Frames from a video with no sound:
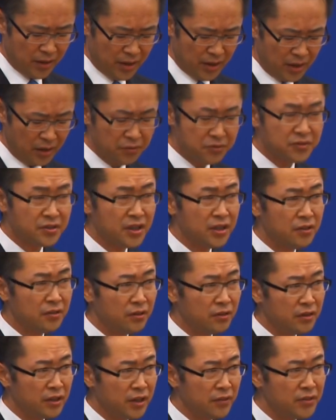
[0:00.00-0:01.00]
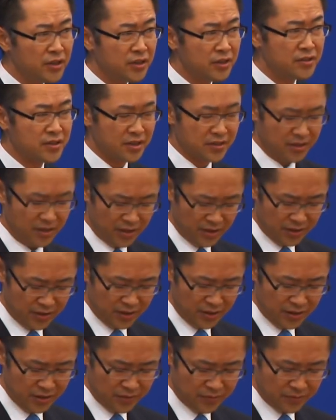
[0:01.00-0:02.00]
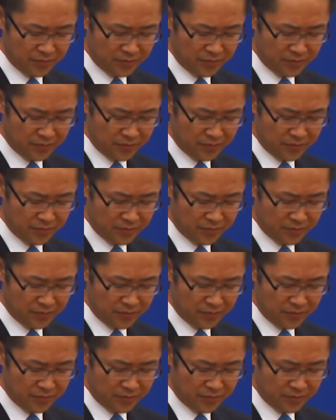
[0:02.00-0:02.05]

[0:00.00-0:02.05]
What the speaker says: healthy longevity society.